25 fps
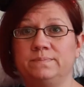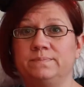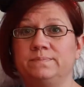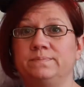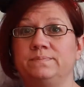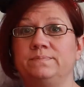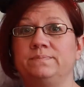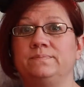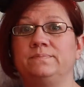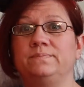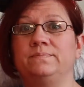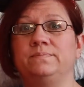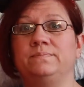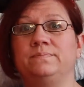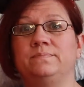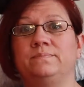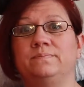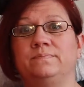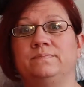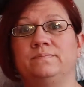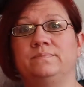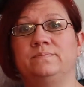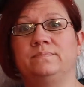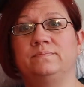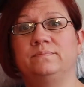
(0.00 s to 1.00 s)

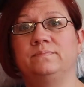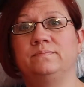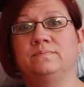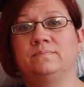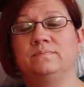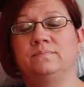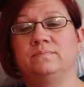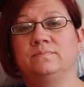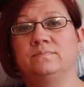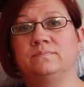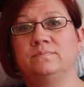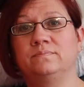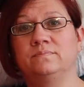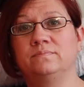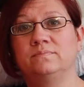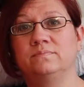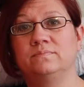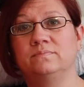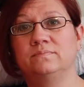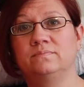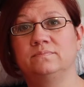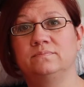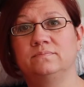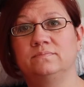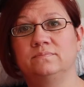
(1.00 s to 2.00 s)

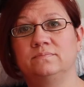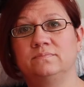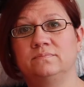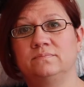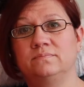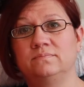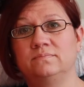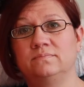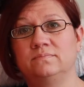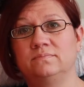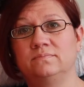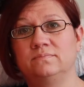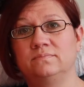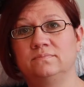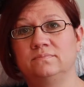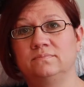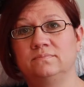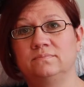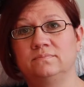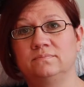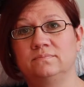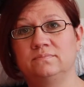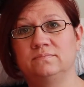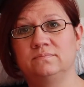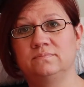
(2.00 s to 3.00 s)

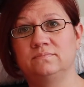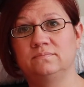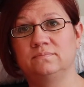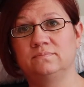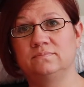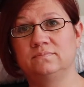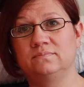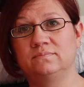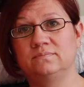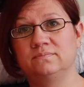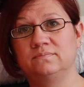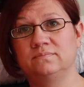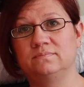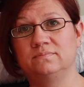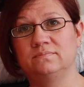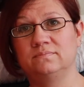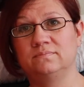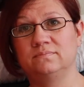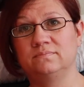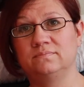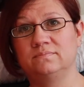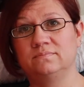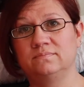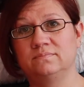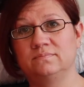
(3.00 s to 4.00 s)

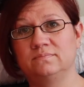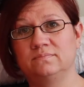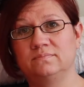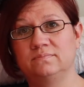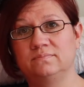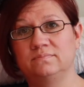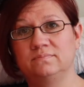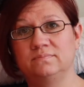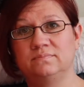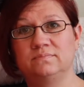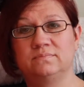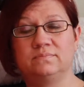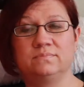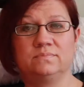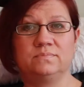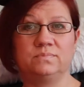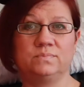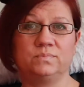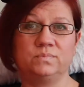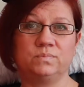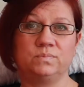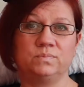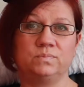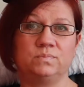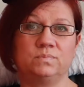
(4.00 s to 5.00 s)

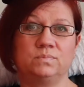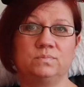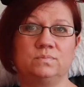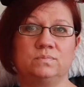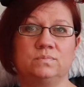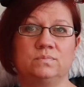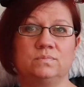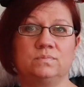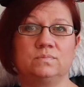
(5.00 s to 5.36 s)
(not speaking)